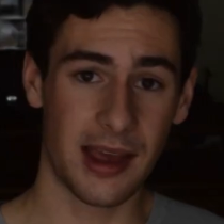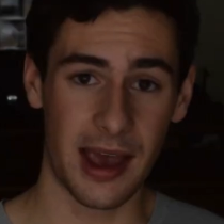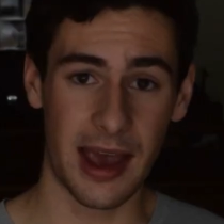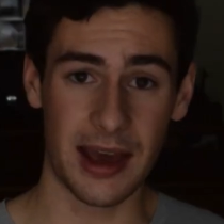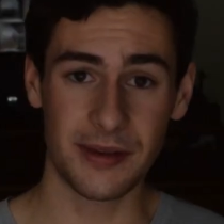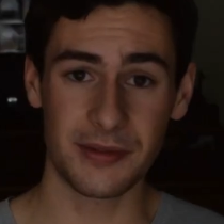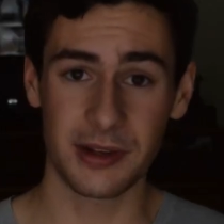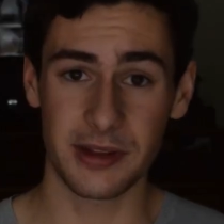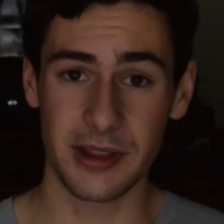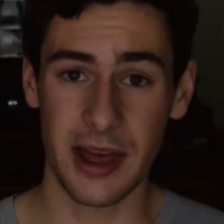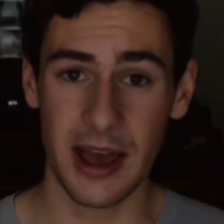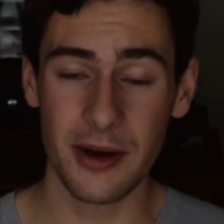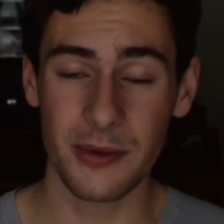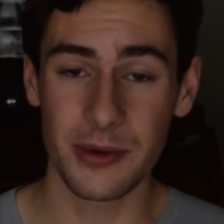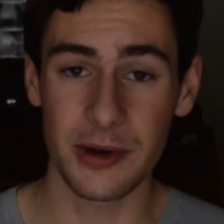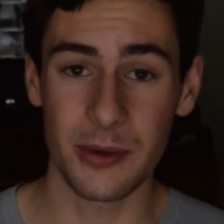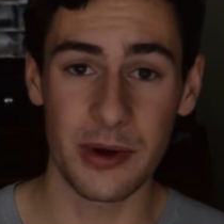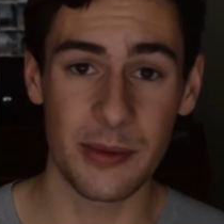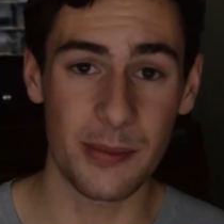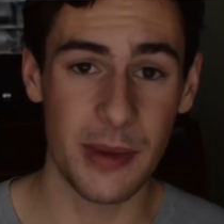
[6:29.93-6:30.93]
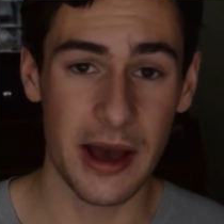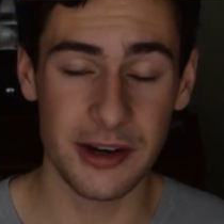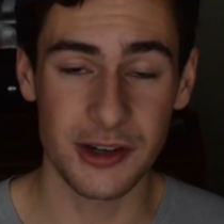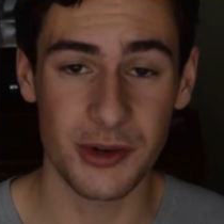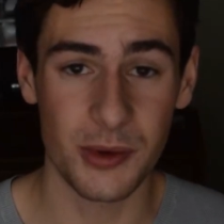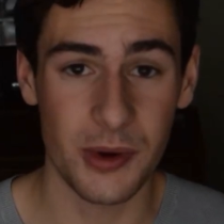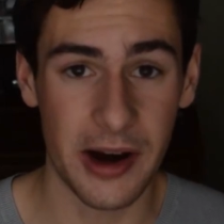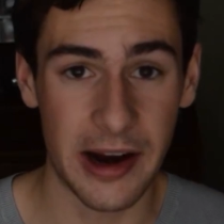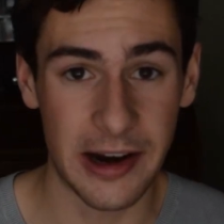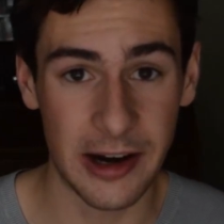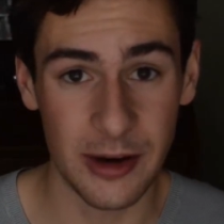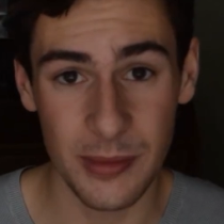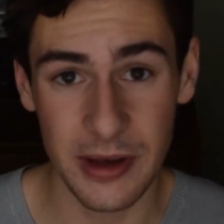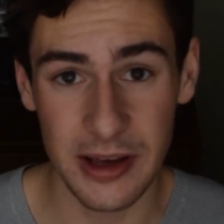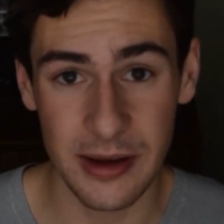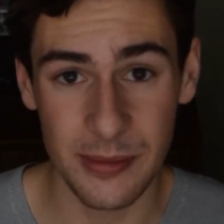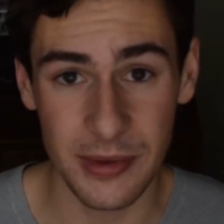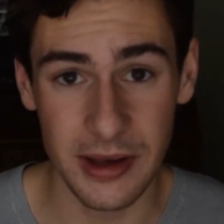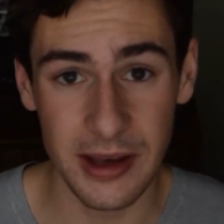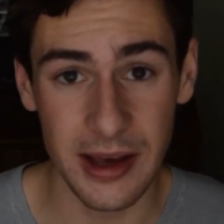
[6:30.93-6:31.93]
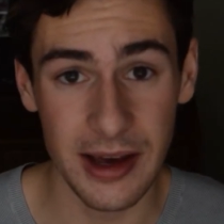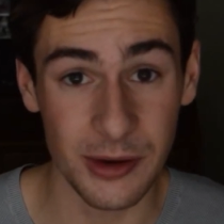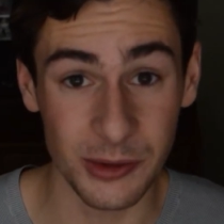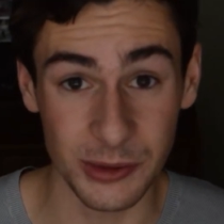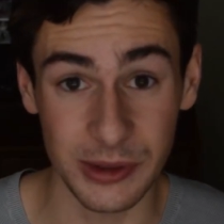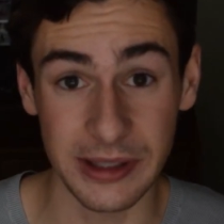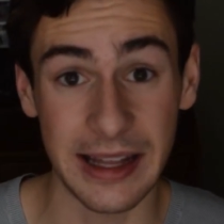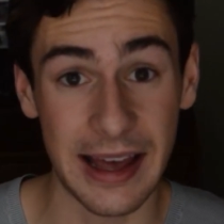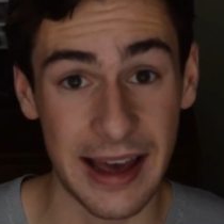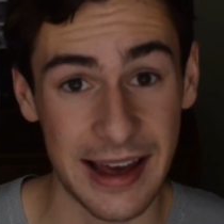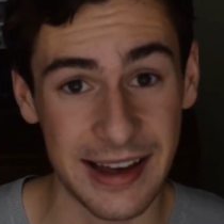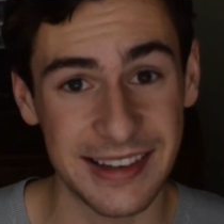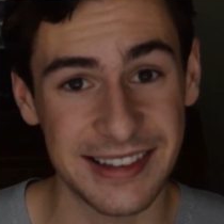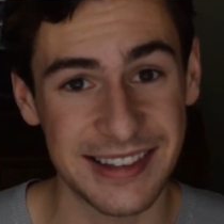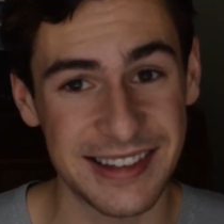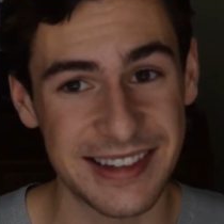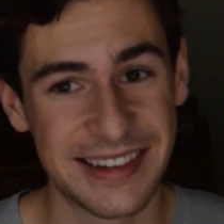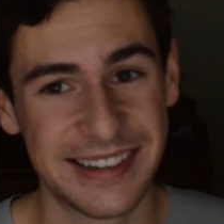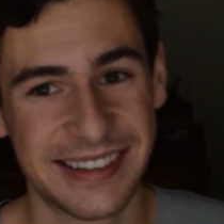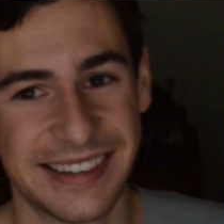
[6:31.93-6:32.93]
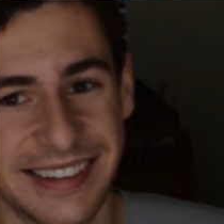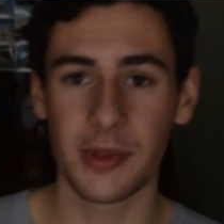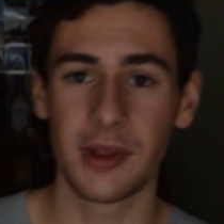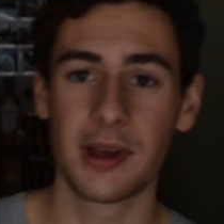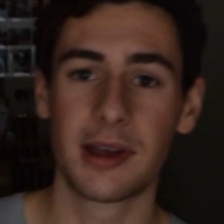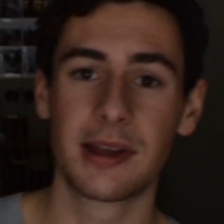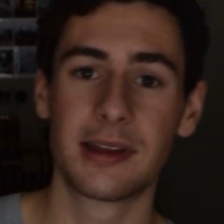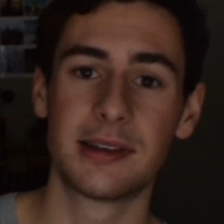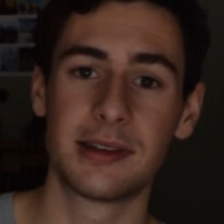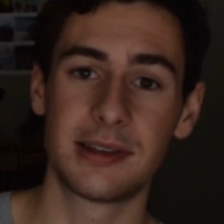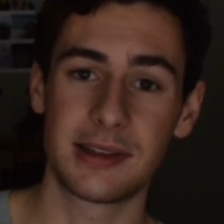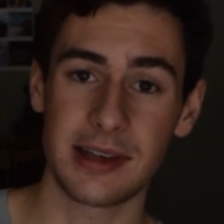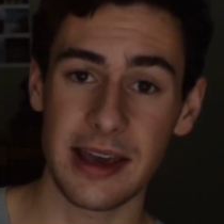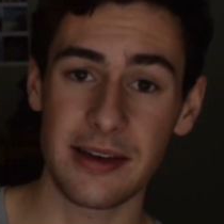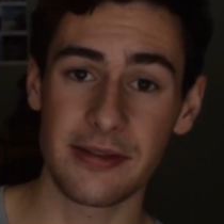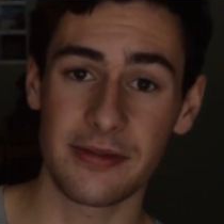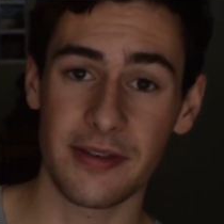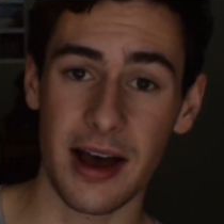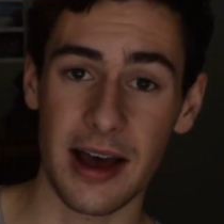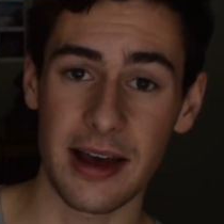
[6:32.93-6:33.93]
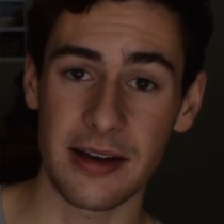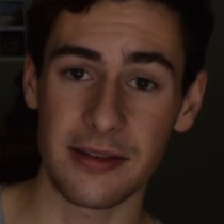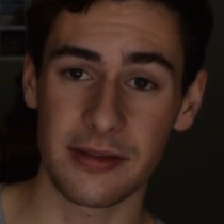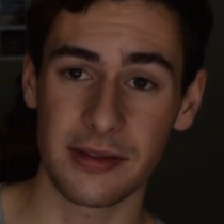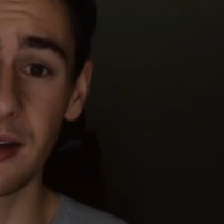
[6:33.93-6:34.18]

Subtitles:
After that, we went back to our Airbnb and relaxed. Day 5.